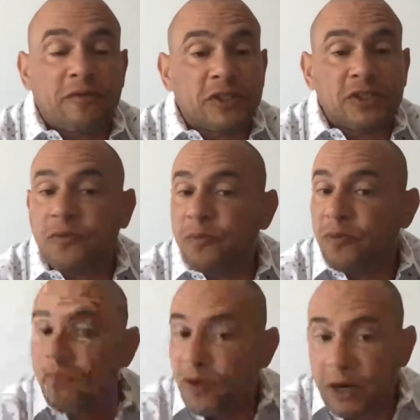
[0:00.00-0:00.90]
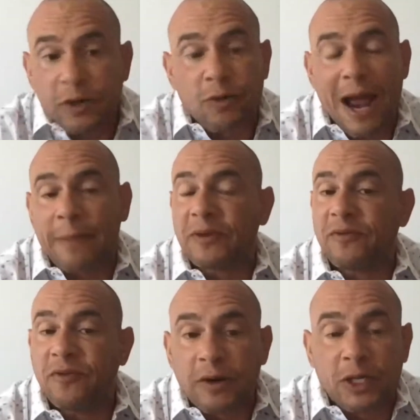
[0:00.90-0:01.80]
It's very
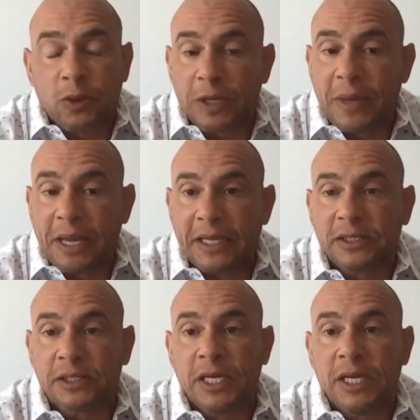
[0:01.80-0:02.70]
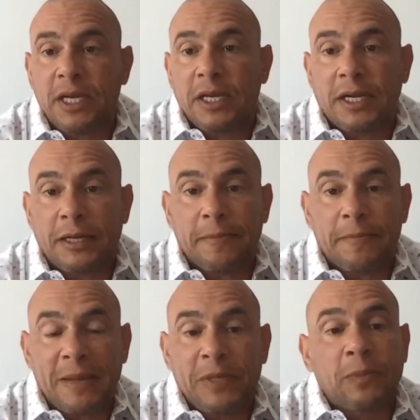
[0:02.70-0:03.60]
rapid, very quick pace.
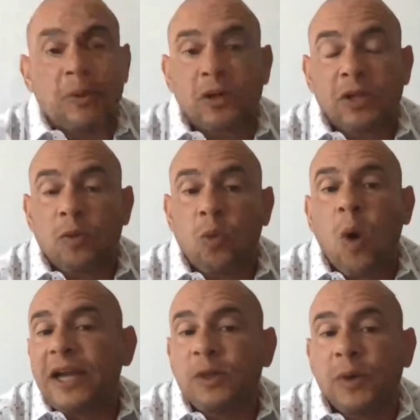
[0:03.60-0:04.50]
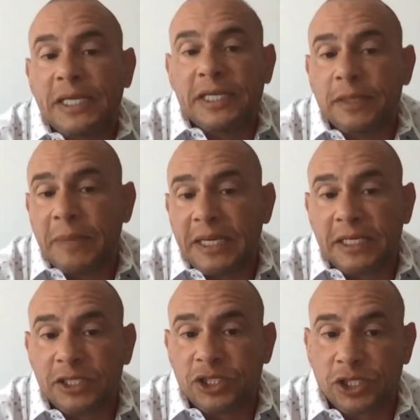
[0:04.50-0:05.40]
And people are like, why do I need to make a
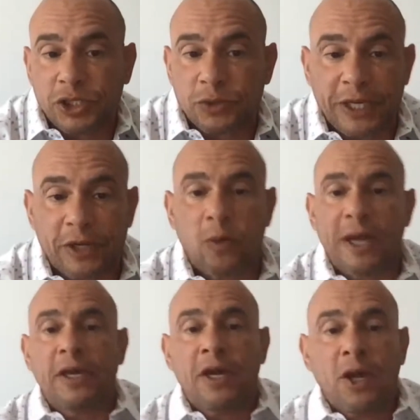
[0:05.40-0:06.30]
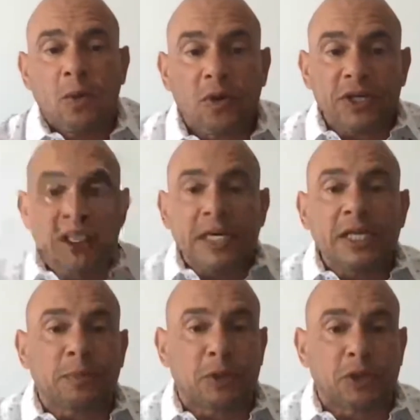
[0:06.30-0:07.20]
decision right away? Well, the key
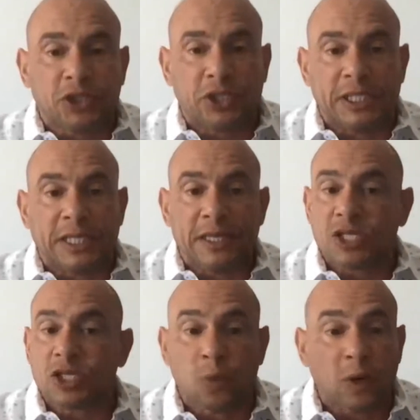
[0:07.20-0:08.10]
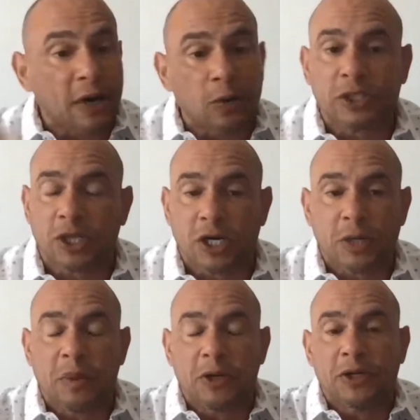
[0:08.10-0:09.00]
to purchasing, and this is what I always talk
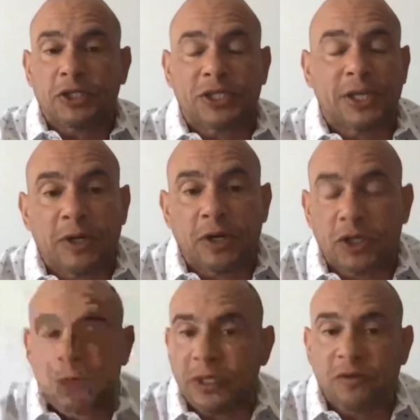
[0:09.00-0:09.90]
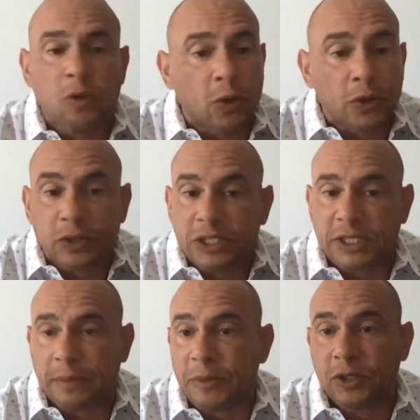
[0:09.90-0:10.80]
about in our seminars, we give quarterly
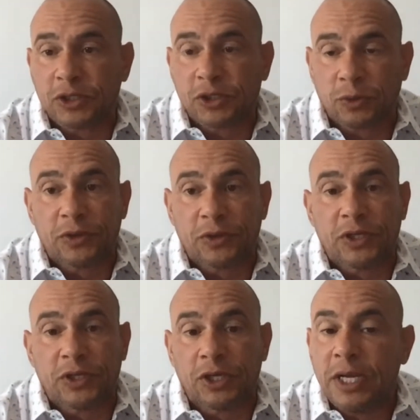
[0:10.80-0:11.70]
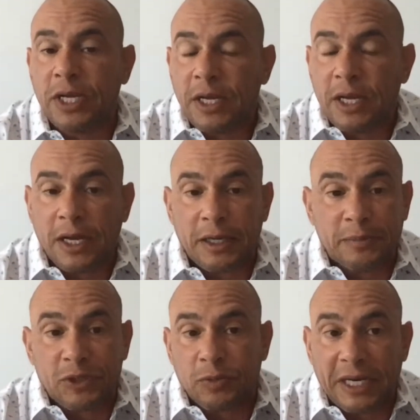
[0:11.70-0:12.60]
seminars throughout the year
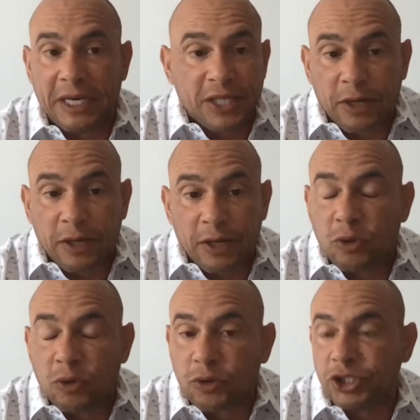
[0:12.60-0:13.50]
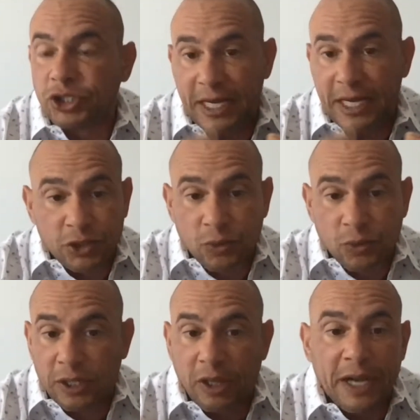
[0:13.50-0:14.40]
to my entire brokerage and to
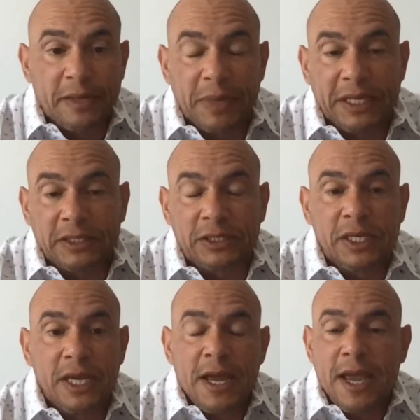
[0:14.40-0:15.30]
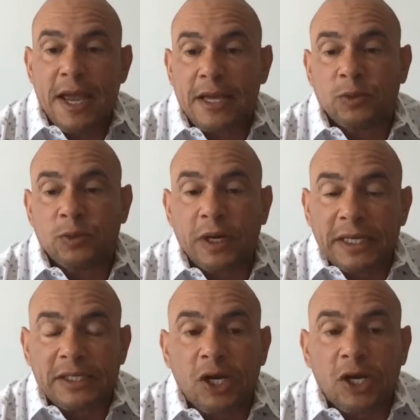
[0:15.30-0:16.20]
our client base. And what
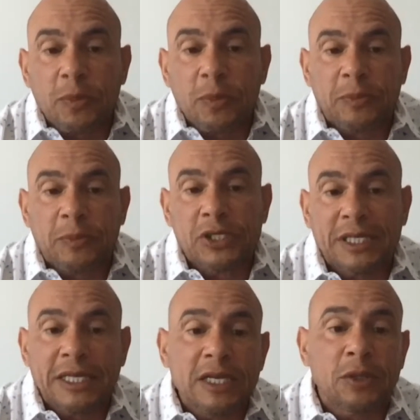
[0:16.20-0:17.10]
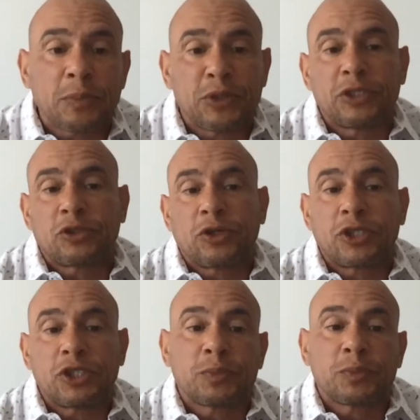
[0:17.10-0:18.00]
I tell people is the key to
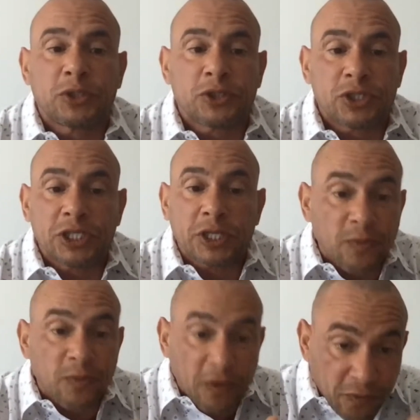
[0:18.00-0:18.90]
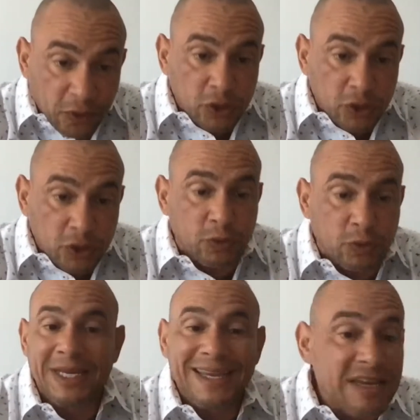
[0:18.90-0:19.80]
pre-construction is purchasing in the first round,
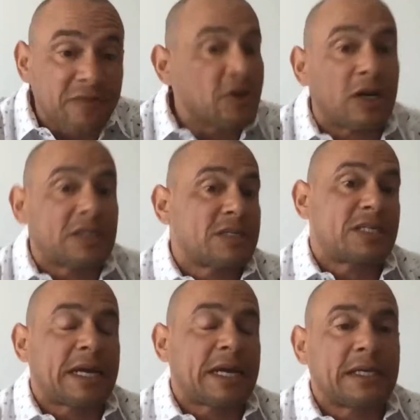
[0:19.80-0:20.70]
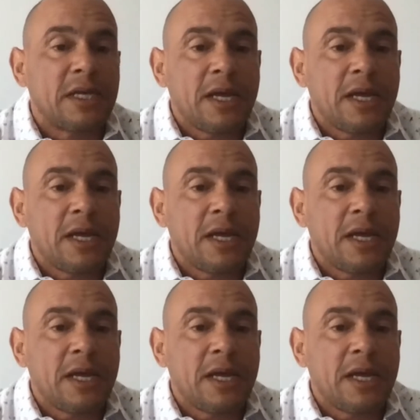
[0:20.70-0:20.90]
if not the second.